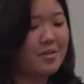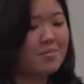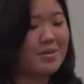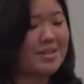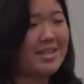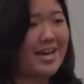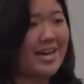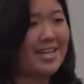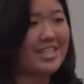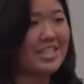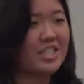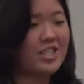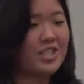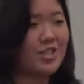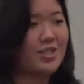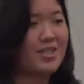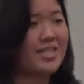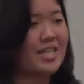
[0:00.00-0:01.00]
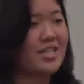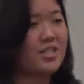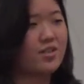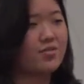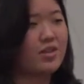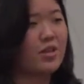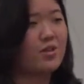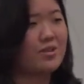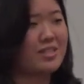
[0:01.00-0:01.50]
But that initial sense
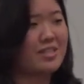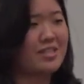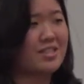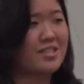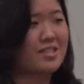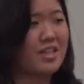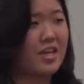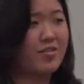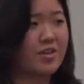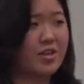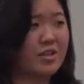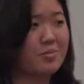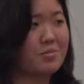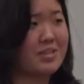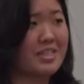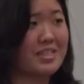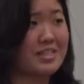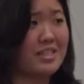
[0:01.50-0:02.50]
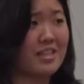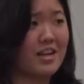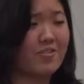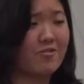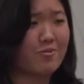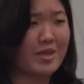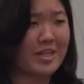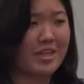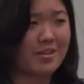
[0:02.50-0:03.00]
of loneliness never completely
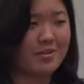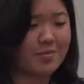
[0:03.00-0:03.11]
left me.